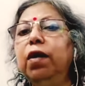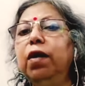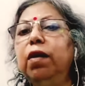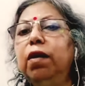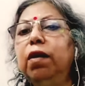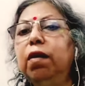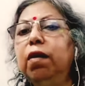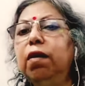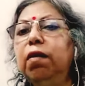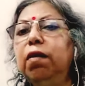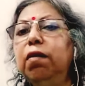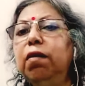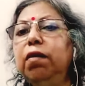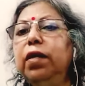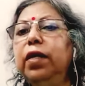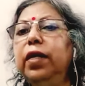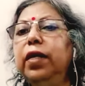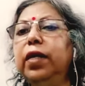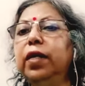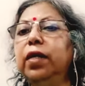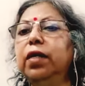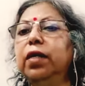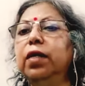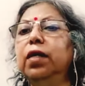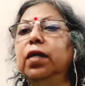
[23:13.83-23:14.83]

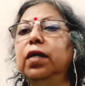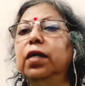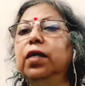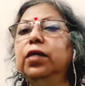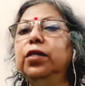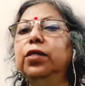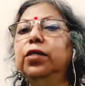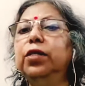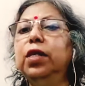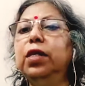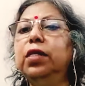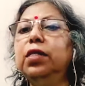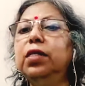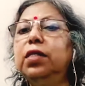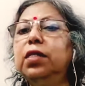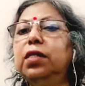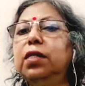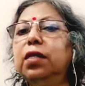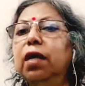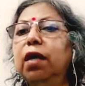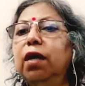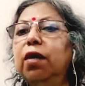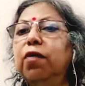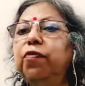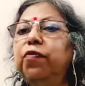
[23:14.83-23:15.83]
learning
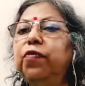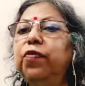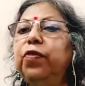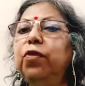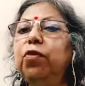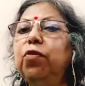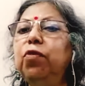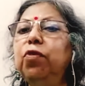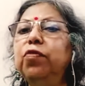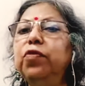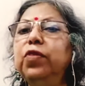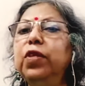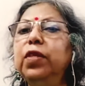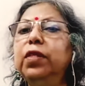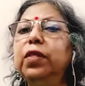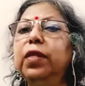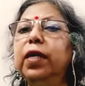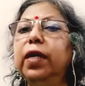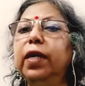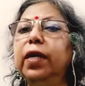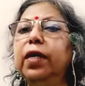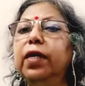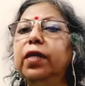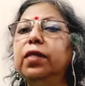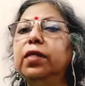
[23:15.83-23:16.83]
just a few of the
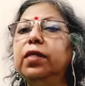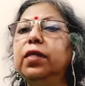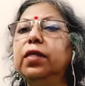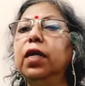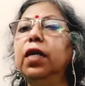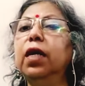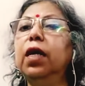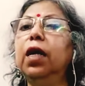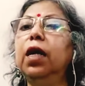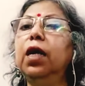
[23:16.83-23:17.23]
things,